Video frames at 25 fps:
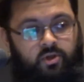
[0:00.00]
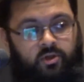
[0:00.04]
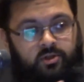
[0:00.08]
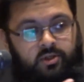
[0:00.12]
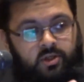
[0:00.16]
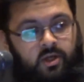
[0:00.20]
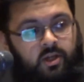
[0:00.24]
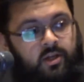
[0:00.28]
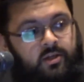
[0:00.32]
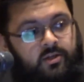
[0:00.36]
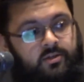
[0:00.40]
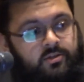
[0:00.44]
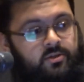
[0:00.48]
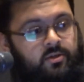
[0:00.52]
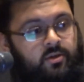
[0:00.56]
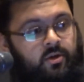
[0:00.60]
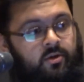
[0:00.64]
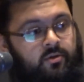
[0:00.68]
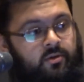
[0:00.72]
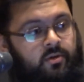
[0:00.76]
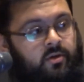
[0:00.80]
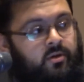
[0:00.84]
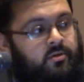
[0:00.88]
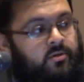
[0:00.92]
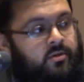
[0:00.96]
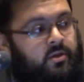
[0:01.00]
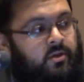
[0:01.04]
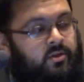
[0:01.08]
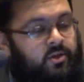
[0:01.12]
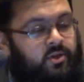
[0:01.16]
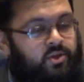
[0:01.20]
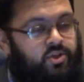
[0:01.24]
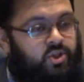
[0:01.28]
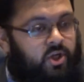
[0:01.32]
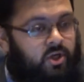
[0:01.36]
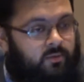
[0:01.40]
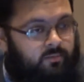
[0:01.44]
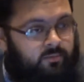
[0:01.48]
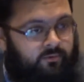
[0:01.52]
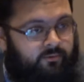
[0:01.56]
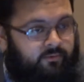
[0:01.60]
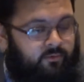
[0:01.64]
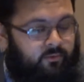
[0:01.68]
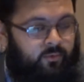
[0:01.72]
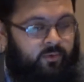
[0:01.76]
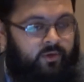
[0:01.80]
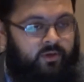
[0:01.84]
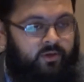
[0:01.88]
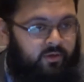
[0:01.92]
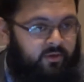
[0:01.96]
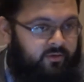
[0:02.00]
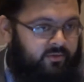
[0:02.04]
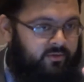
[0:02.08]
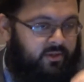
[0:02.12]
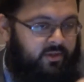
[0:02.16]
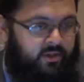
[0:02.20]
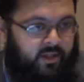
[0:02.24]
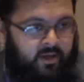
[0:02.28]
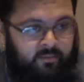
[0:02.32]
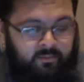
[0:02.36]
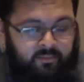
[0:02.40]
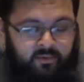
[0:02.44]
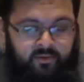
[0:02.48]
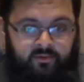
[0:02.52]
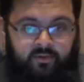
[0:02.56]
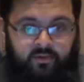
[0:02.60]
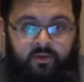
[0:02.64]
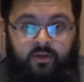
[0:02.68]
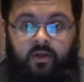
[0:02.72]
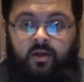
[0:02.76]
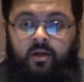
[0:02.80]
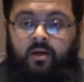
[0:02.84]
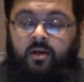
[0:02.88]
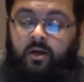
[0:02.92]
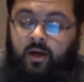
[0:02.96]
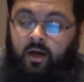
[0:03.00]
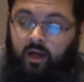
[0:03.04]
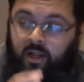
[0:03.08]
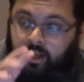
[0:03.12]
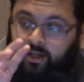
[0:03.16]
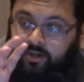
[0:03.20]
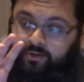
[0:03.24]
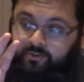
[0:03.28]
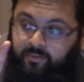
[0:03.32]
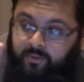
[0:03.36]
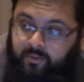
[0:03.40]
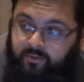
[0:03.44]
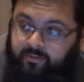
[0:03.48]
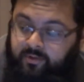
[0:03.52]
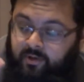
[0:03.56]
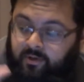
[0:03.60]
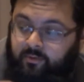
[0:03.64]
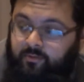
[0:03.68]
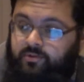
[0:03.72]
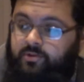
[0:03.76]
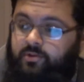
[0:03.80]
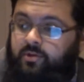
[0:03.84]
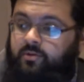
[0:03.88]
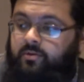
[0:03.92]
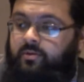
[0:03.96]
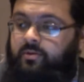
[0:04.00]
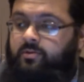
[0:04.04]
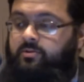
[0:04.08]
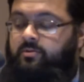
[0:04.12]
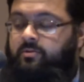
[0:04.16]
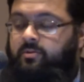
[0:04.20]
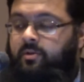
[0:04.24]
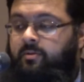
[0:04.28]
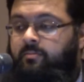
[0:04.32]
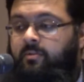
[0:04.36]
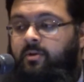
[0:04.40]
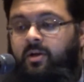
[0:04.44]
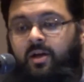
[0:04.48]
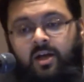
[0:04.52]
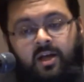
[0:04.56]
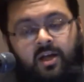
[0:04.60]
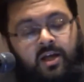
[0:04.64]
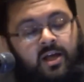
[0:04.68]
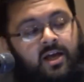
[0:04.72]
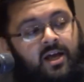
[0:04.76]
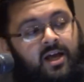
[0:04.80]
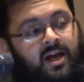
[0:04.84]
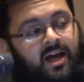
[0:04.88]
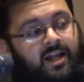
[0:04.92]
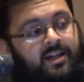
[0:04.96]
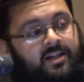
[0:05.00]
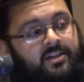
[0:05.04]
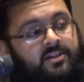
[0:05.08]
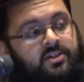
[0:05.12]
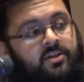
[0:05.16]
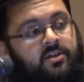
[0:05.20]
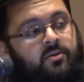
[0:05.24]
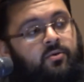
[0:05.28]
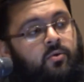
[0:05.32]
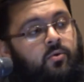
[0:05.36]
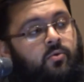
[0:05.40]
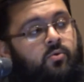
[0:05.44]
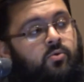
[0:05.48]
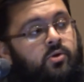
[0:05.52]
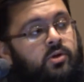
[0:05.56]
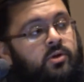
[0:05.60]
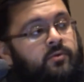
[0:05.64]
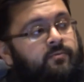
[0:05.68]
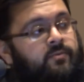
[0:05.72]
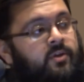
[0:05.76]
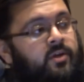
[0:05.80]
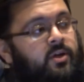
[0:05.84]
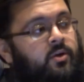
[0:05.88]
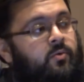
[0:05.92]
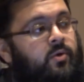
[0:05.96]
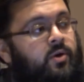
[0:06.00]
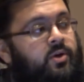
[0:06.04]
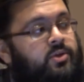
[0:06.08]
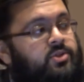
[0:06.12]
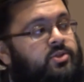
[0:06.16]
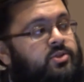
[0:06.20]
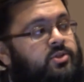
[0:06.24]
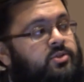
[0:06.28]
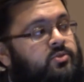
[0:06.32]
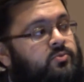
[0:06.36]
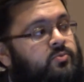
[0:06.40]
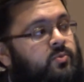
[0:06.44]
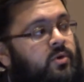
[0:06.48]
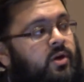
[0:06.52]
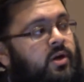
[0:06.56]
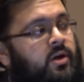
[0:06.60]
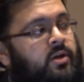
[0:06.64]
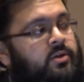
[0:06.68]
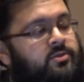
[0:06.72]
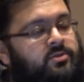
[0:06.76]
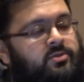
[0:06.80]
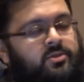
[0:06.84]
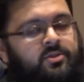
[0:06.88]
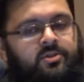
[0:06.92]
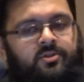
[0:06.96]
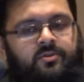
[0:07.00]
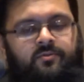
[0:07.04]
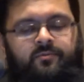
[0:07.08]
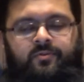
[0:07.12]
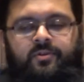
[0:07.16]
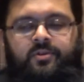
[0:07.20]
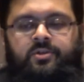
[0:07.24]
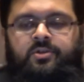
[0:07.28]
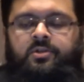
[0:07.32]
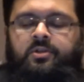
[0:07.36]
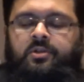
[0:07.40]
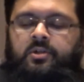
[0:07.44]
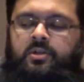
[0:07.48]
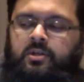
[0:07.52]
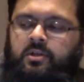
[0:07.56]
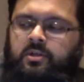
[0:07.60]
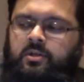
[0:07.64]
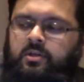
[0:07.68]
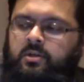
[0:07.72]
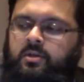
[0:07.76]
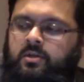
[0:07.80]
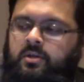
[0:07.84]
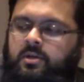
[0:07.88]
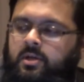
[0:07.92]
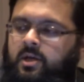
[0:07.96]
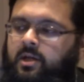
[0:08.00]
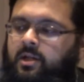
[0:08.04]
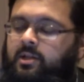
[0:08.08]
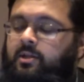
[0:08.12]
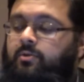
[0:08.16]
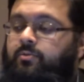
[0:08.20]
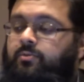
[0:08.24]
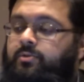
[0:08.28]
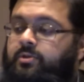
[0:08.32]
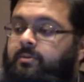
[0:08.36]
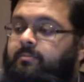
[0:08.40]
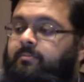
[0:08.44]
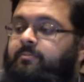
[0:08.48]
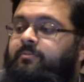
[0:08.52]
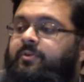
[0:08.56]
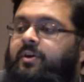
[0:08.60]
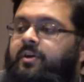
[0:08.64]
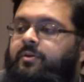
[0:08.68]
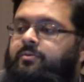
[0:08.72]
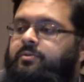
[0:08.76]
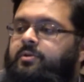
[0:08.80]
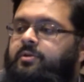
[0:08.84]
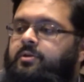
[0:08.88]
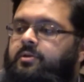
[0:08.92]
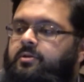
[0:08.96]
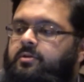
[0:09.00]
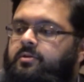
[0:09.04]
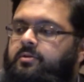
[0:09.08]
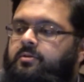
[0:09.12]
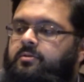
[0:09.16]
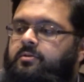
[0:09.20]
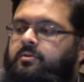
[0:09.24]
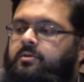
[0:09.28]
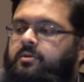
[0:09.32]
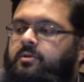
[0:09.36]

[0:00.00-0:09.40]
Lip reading: Should tell us, you know, the shape of the windows in that building. Allah subhanahu wa ta'ala will show this to them. Until all of their questions were answered sufficiently, and they were dumbfounded.